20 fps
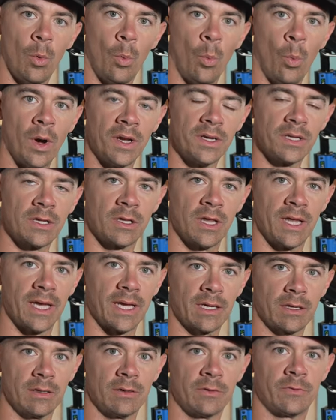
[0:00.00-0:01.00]
one
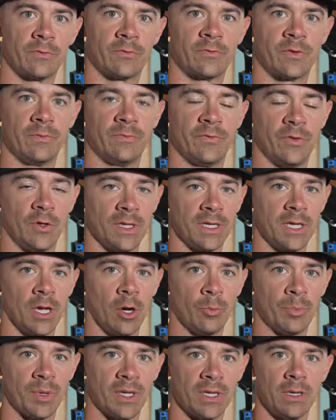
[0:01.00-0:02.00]
click from fully
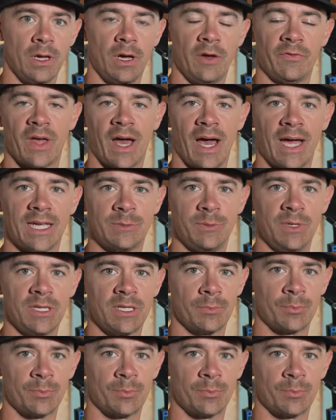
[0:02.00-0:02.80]
open of the high speed